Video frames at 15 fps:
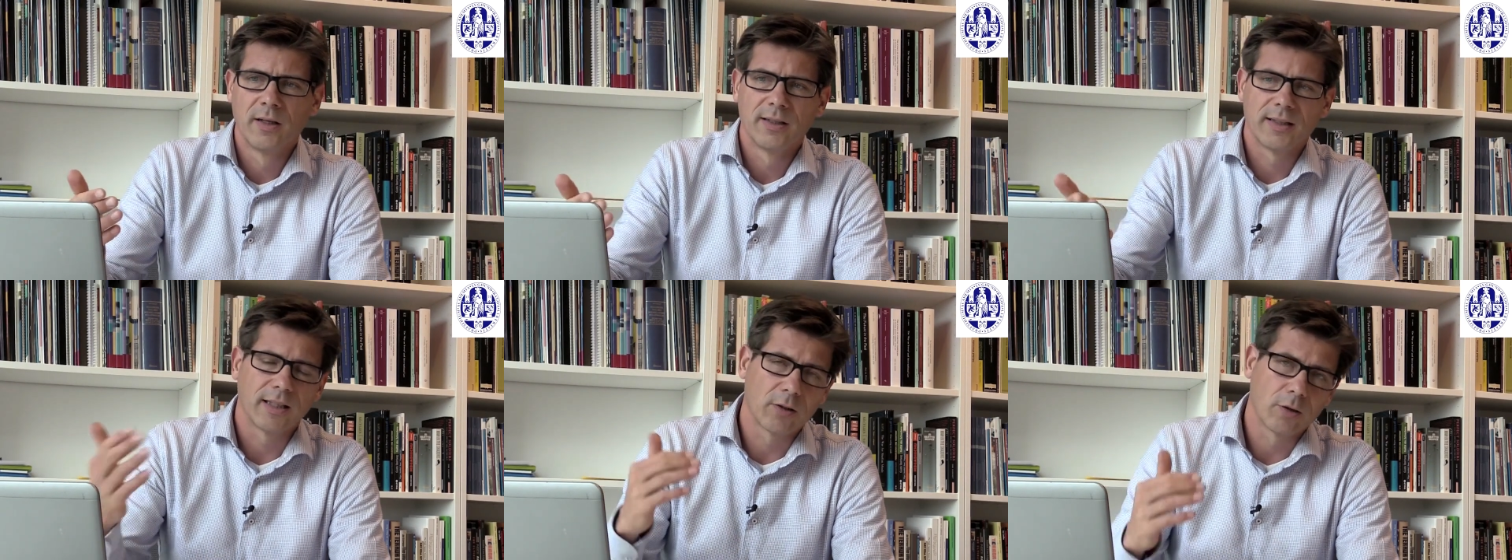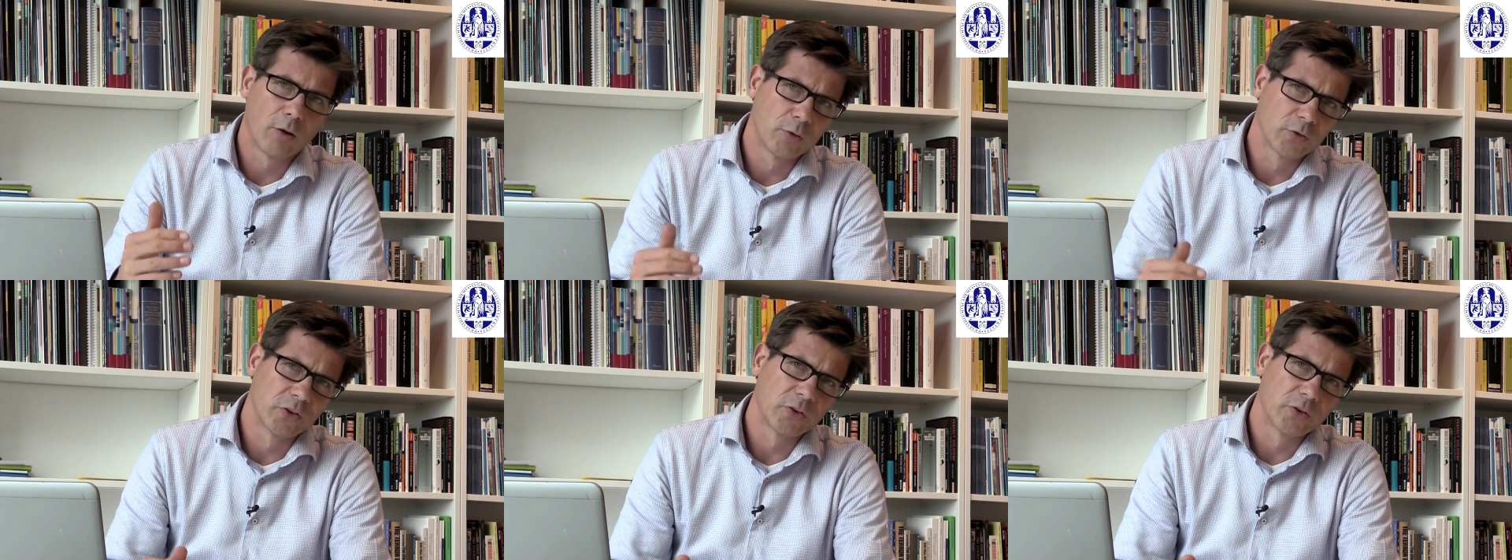Then
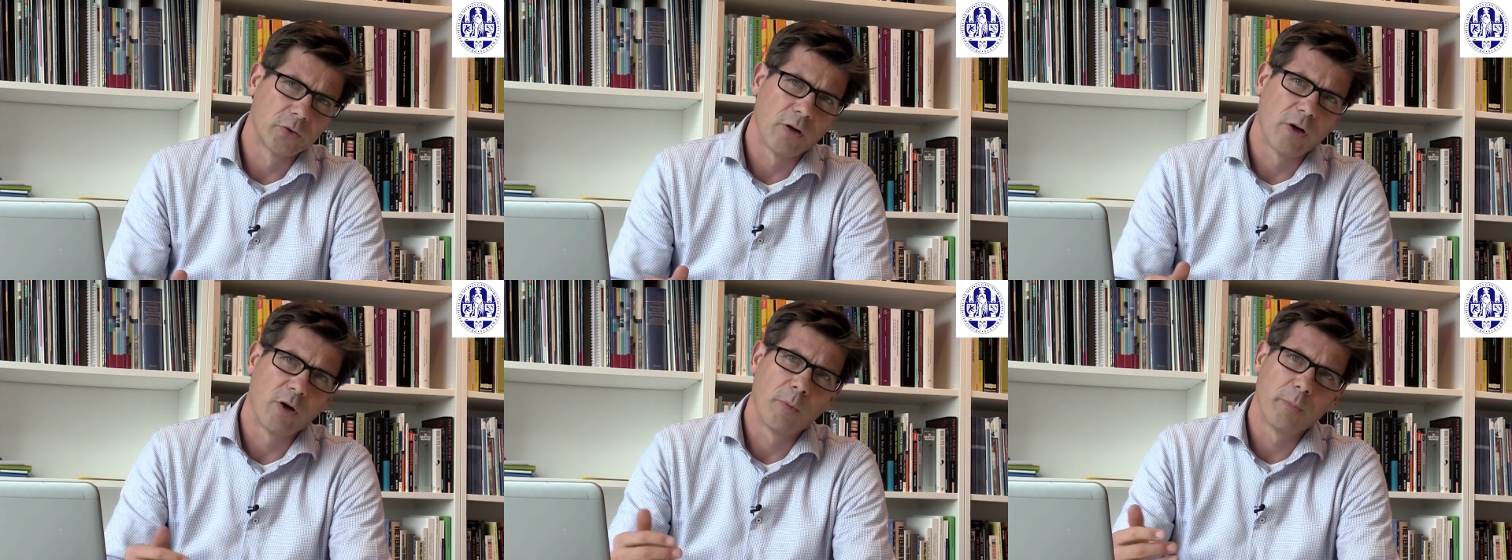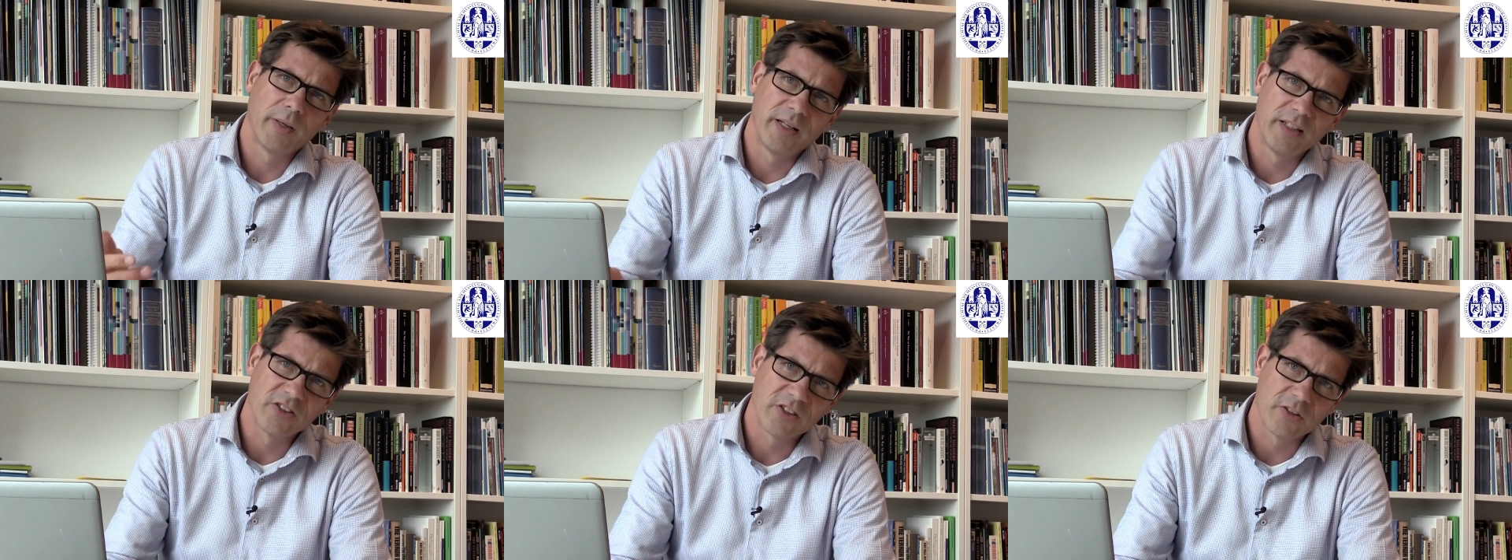closer to home
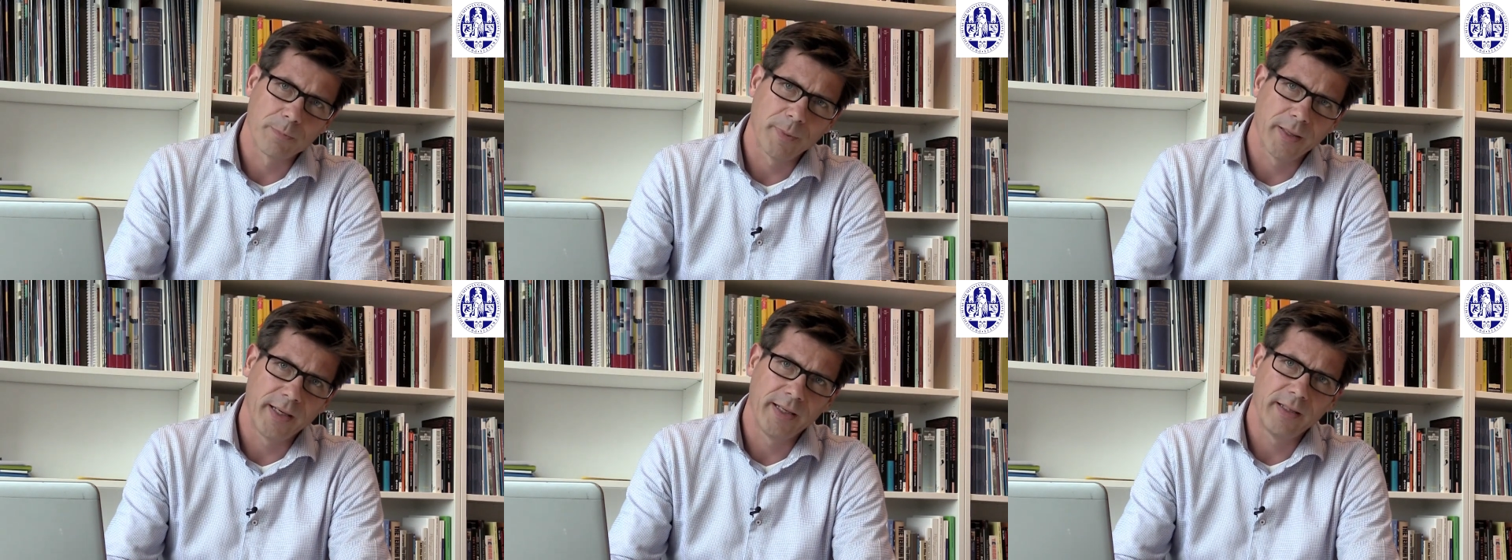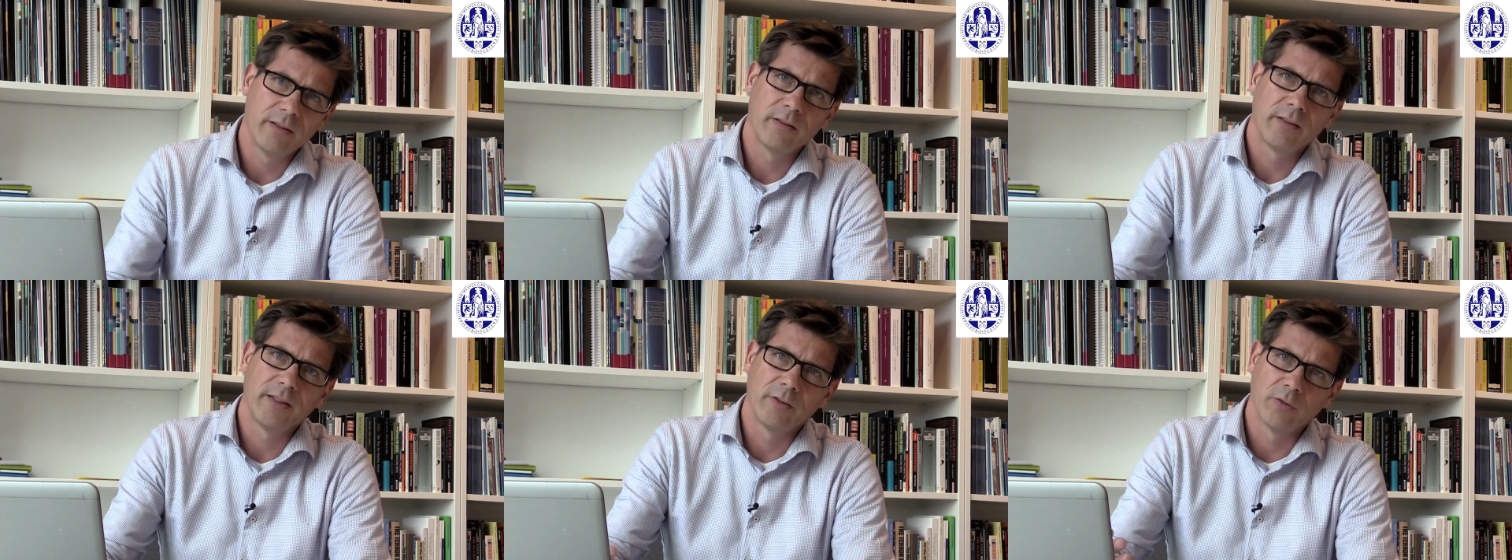in
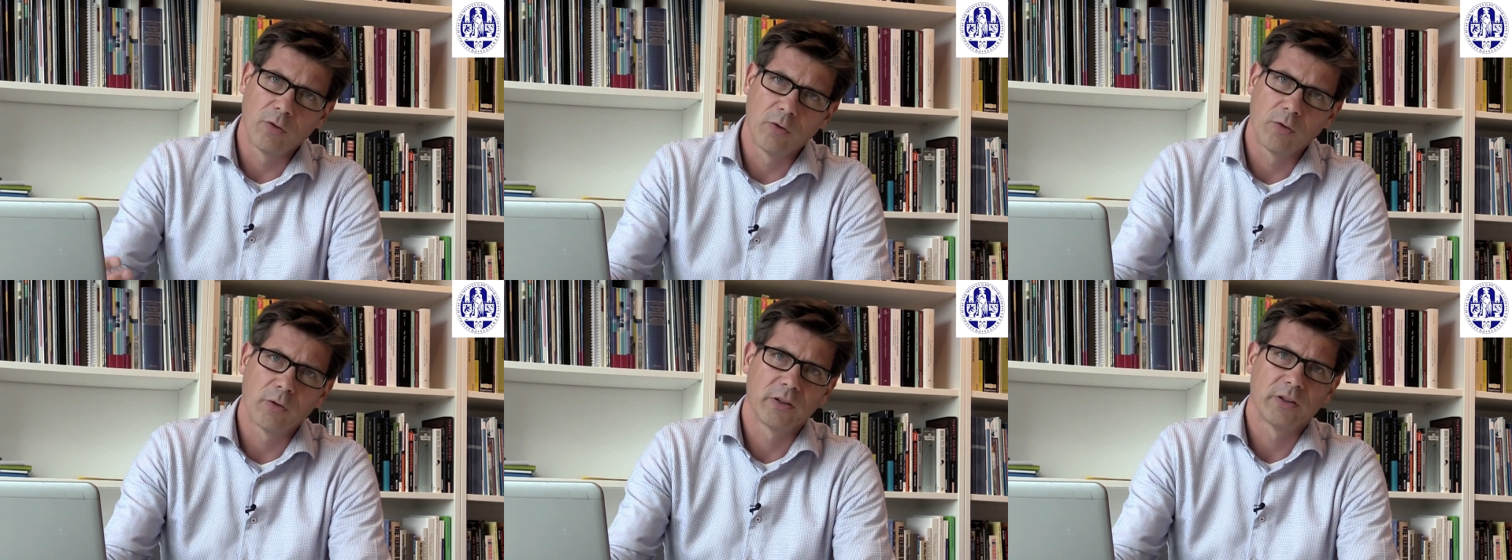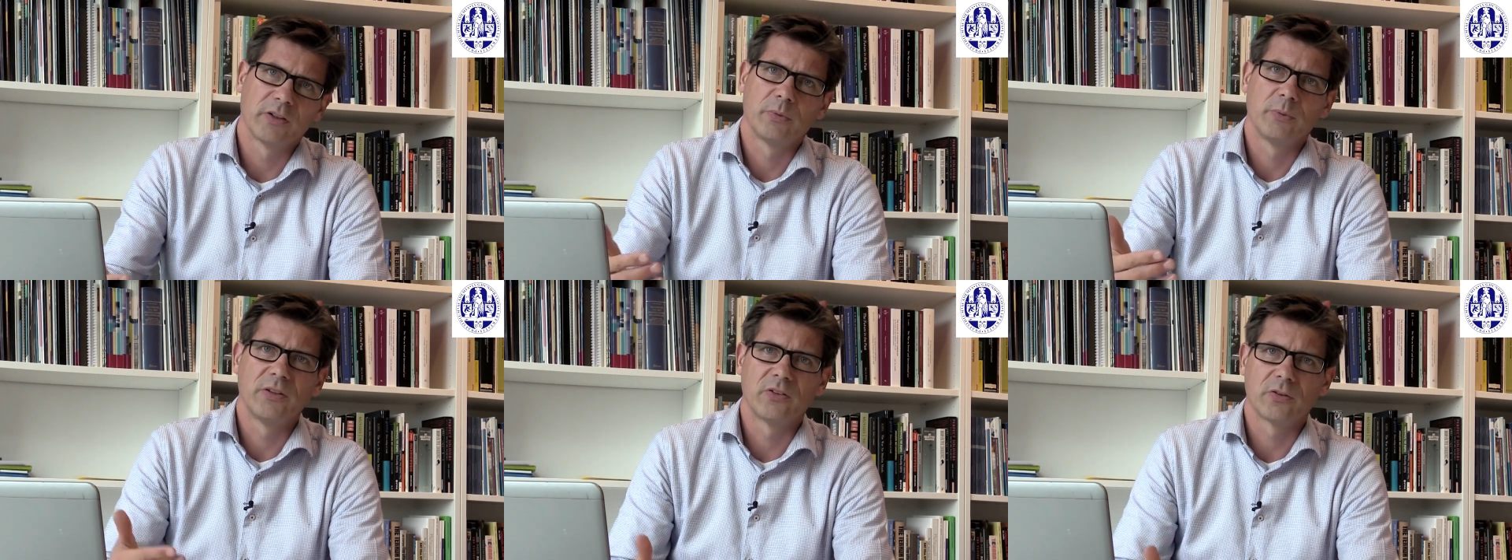Spain in
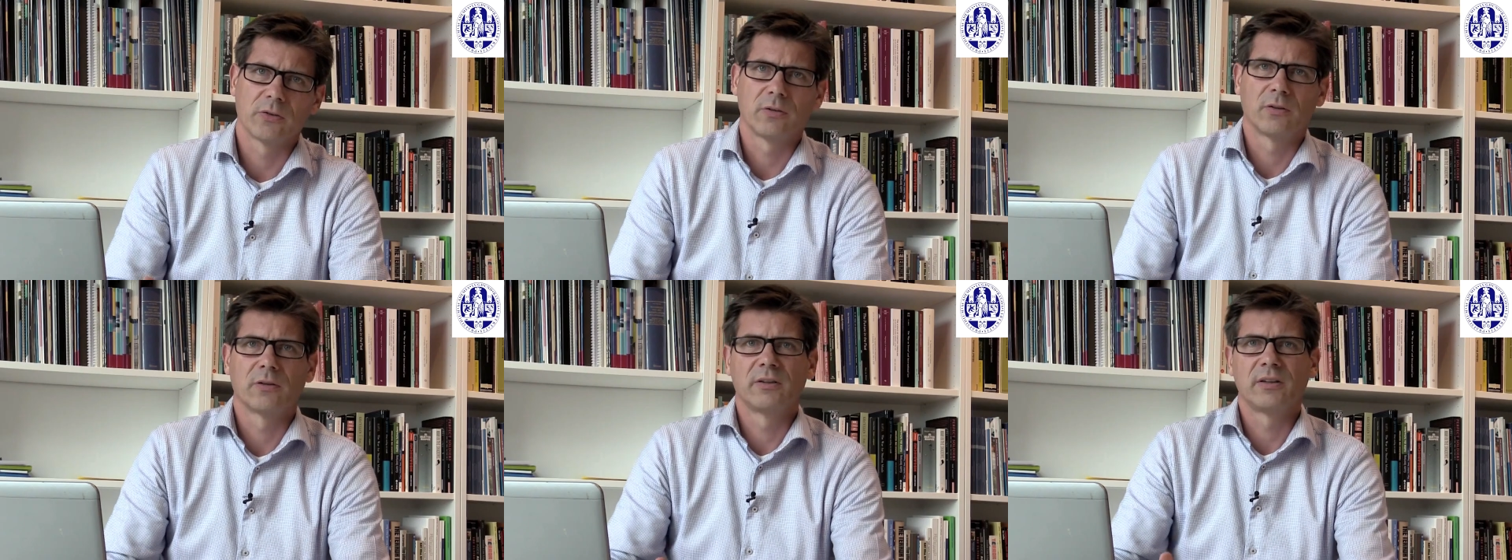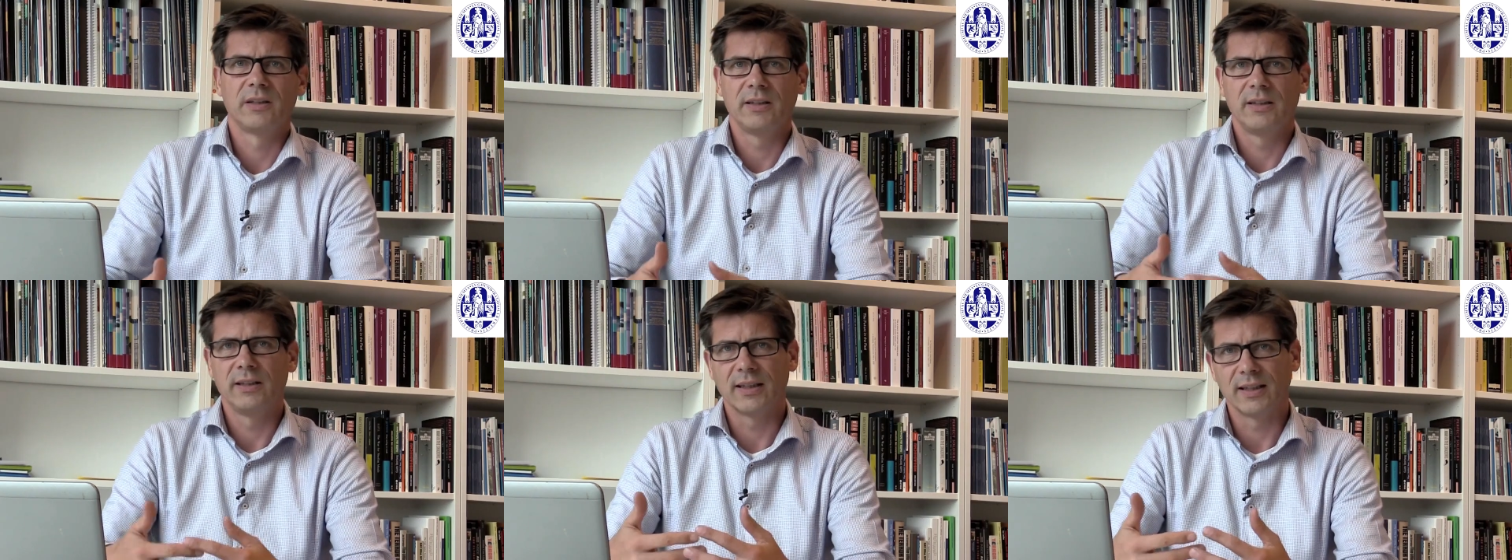August we saw
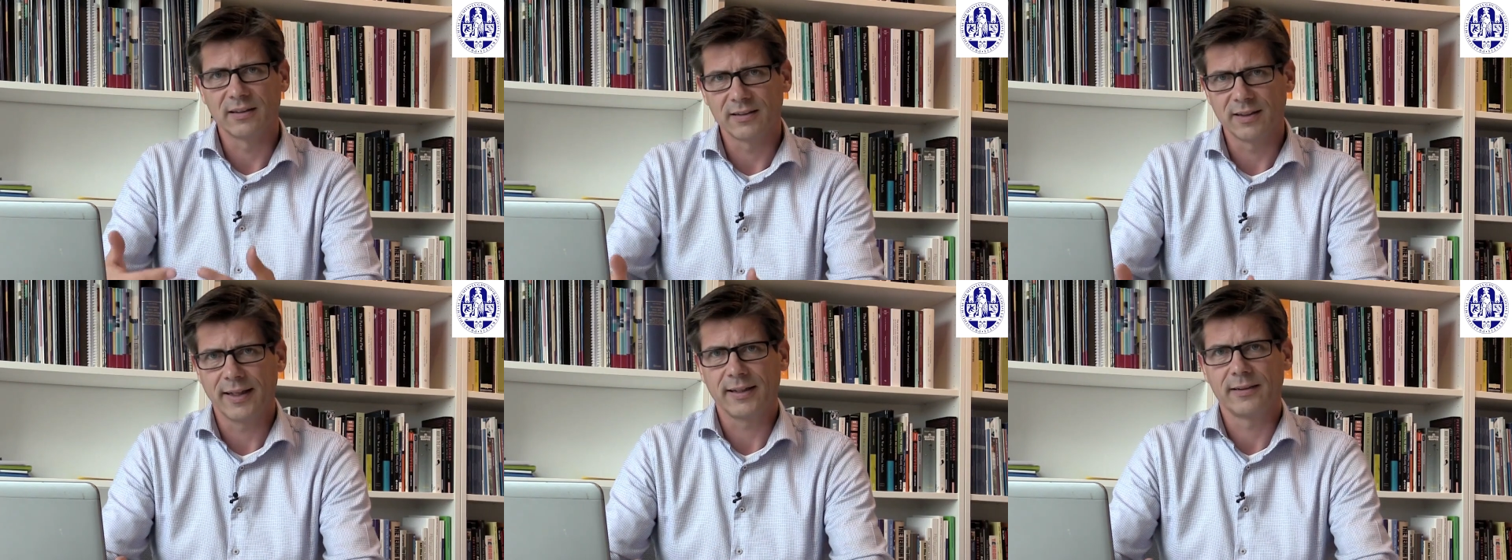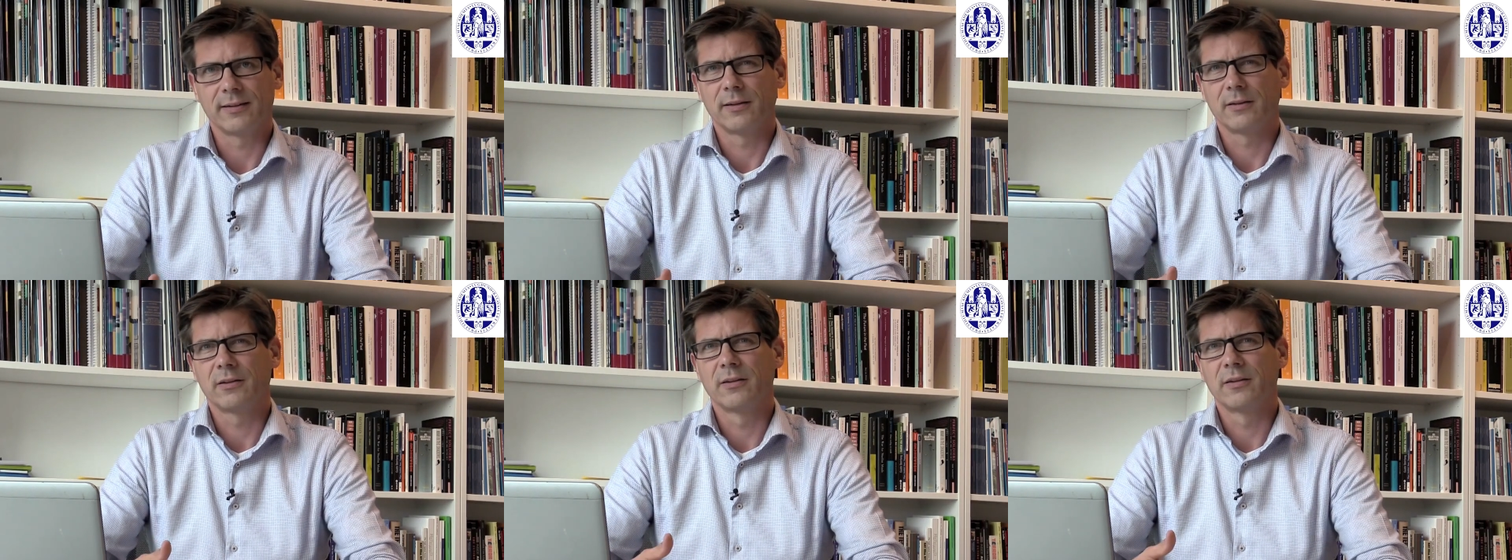the attack
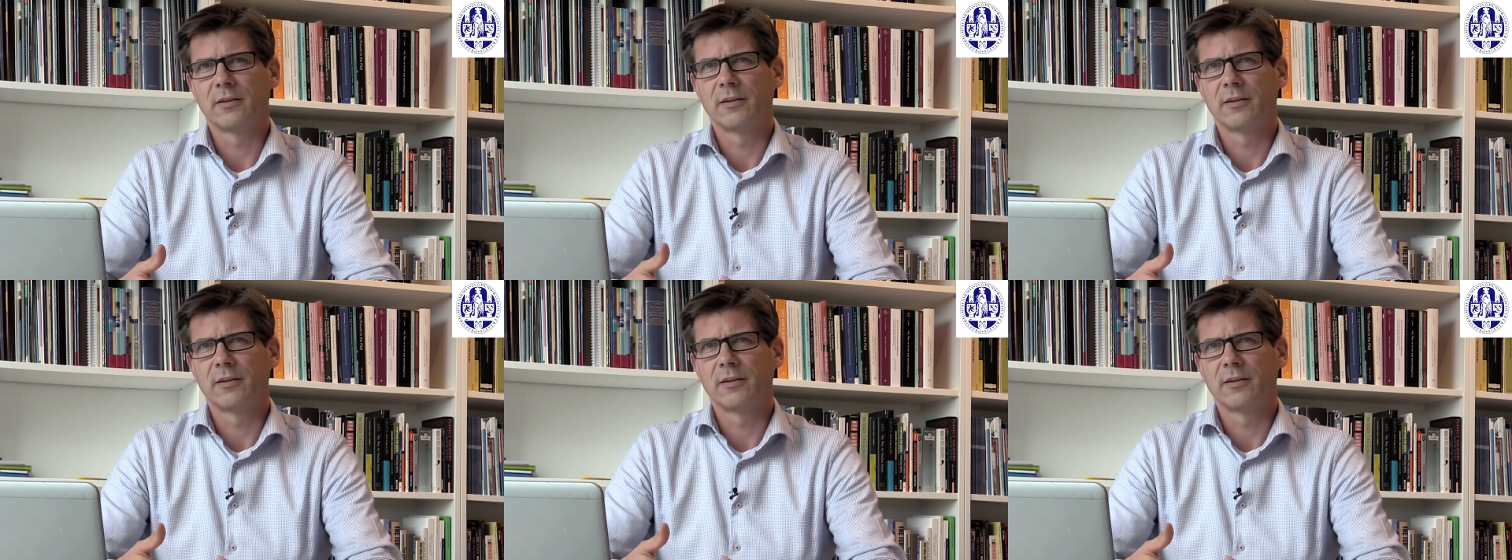that